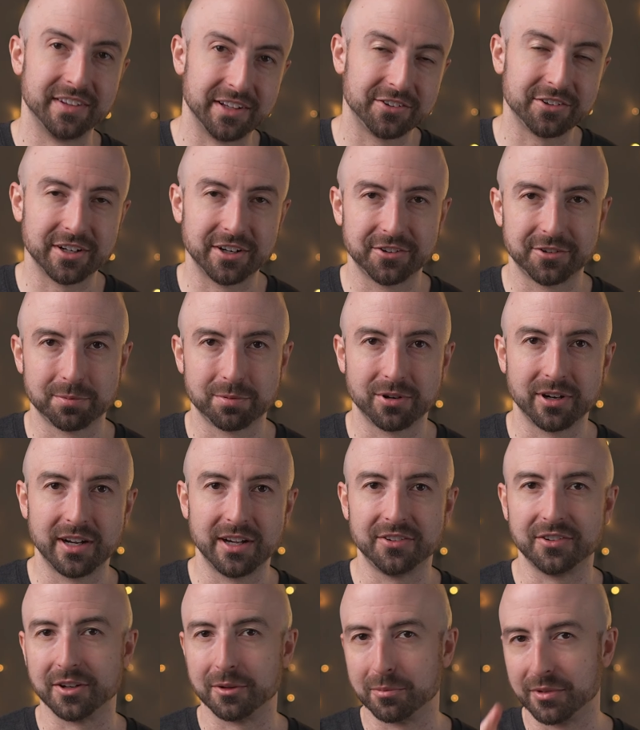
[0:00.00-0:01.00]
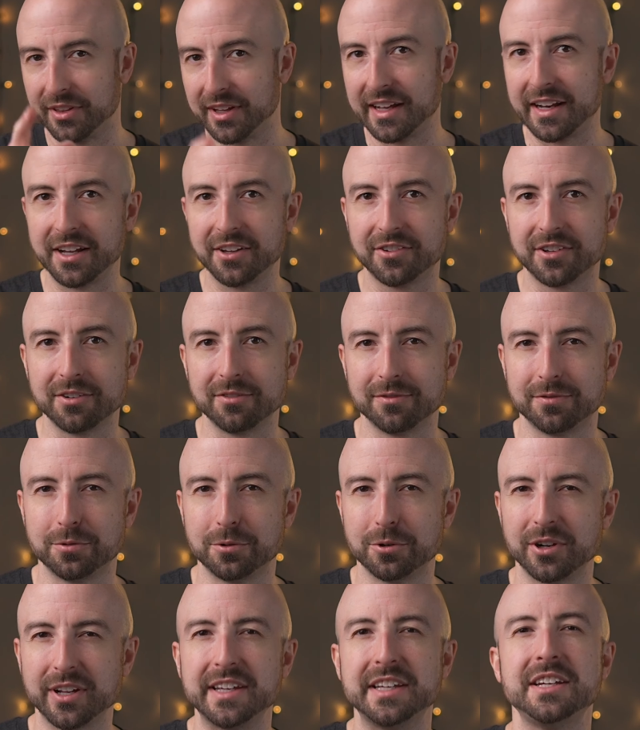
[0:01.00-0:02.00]
That's kind of surprising, but that a7
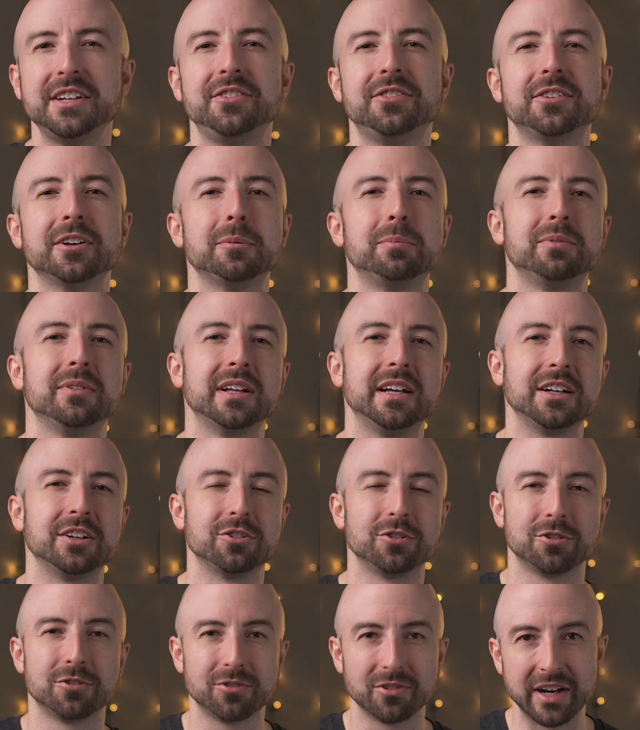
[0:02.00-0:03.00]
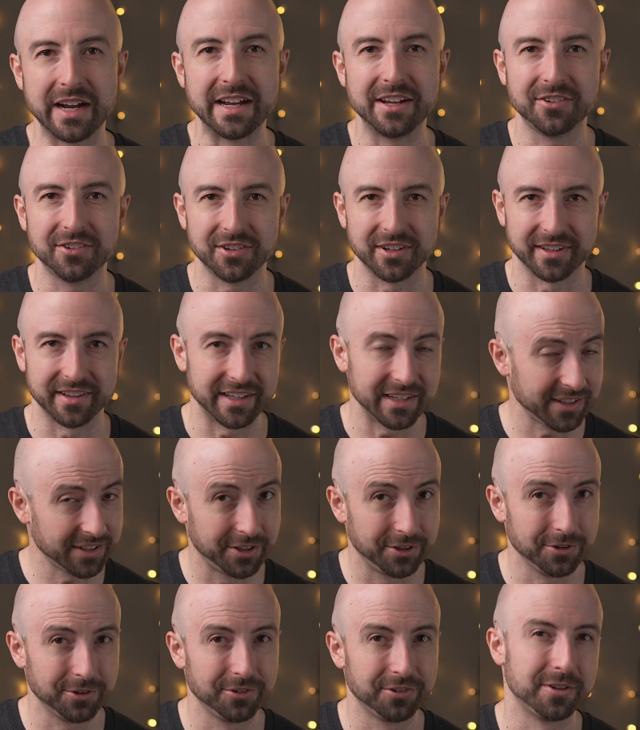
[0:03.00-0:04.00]
IV heats up like crazy and that
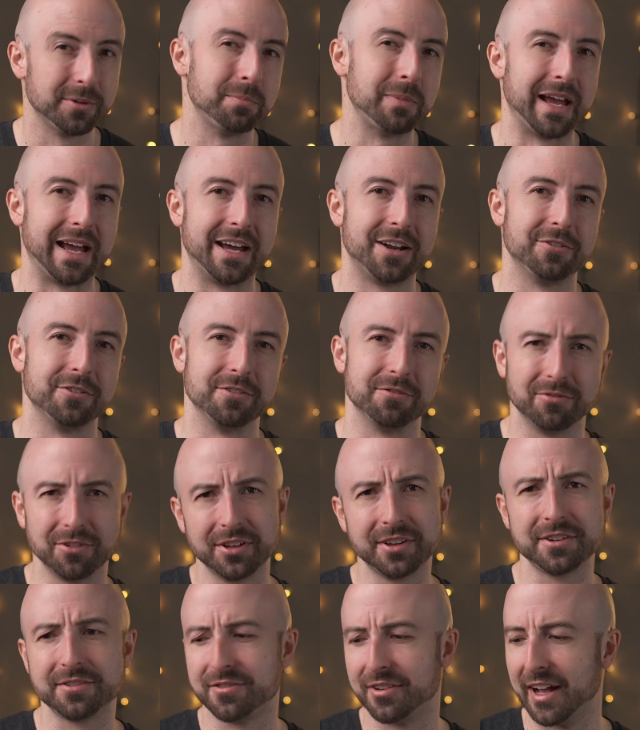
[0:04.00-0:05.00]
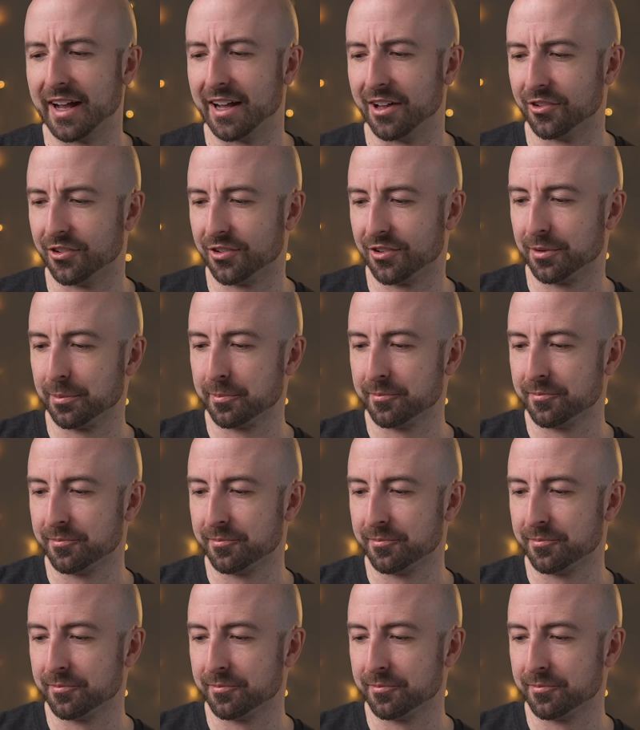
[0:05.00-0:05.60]
kills the battery really fast.